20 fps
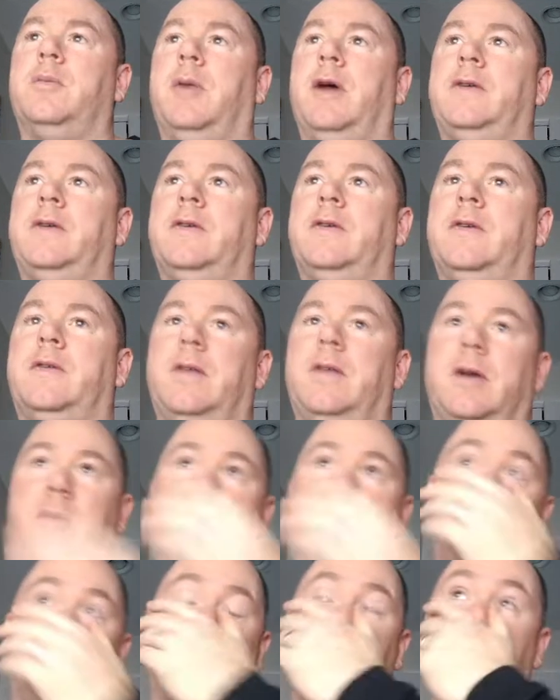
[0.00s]
this thing.
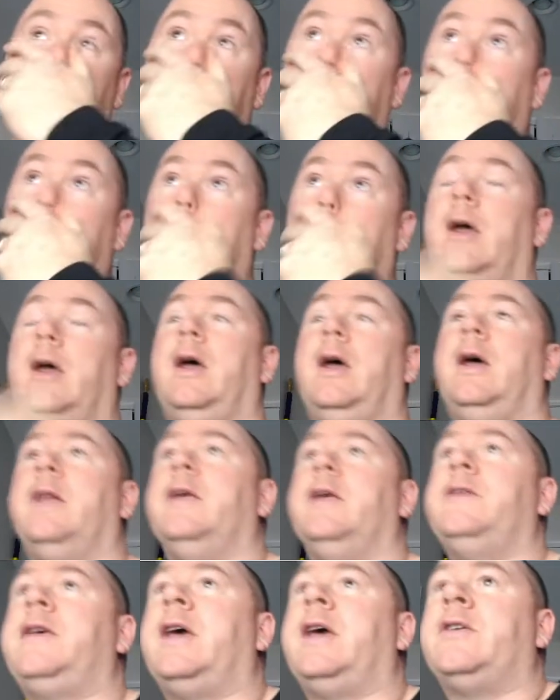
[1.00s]

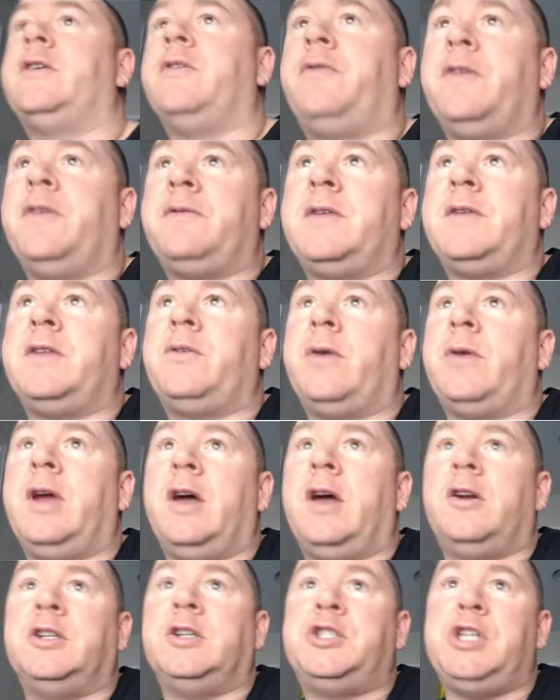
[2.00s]
This has a 5300G